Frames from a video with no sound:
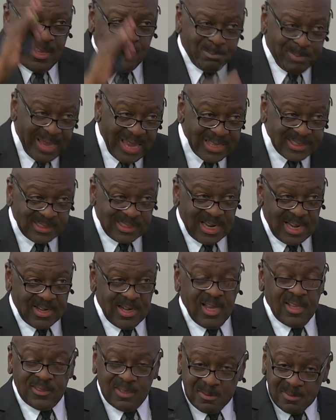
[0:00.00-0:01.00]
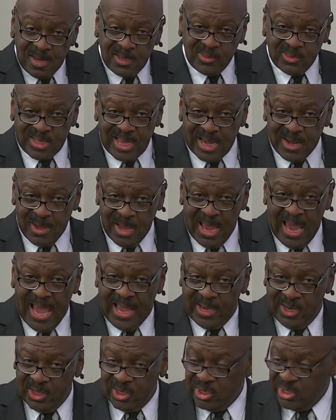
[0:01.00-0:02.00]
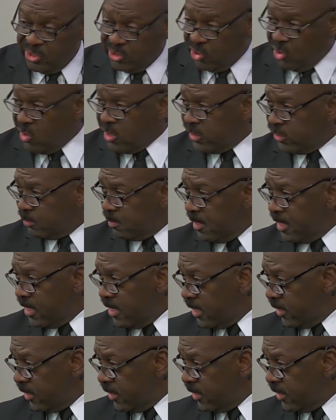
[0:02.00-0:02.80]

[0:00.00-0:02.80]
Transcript: bad child. Sometimes you got to add a little encouragement in there,